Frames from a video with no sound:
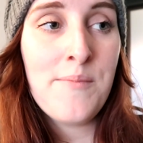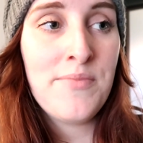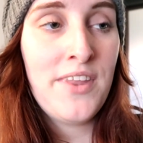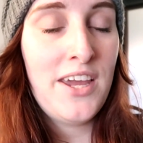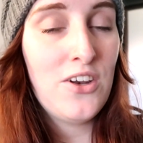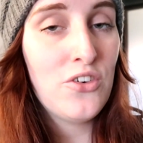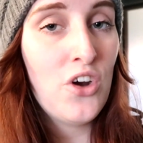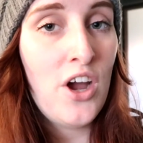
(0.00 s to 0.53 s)

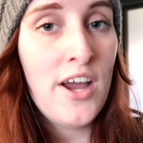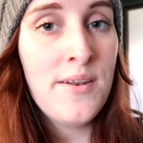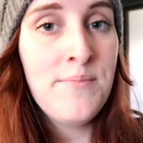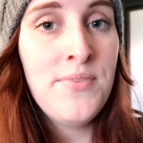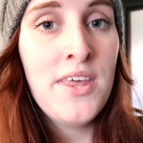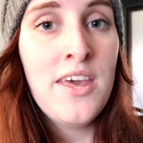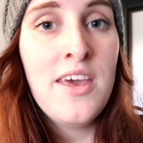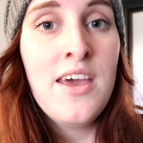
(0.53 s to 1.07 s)
later
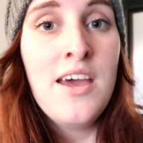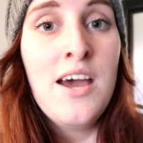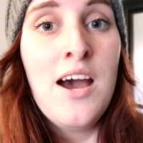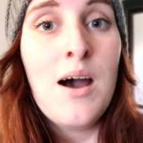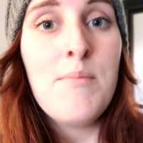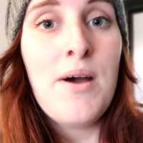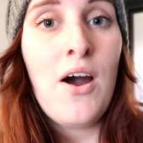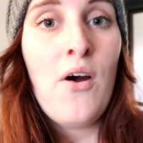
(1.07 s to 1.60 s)
on
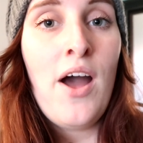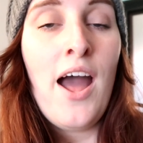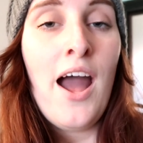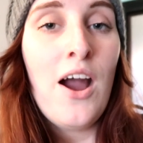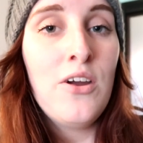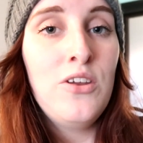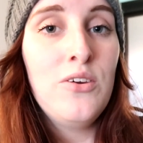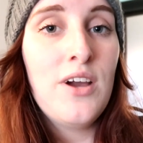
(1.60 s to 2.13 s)
about
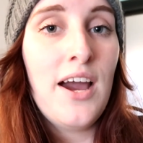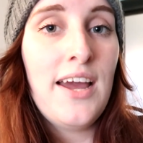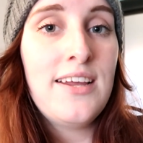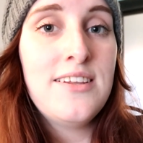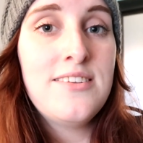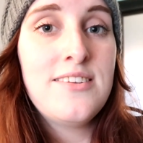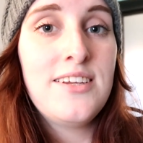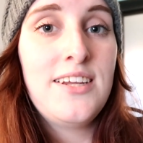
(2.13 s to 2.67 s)
how you guys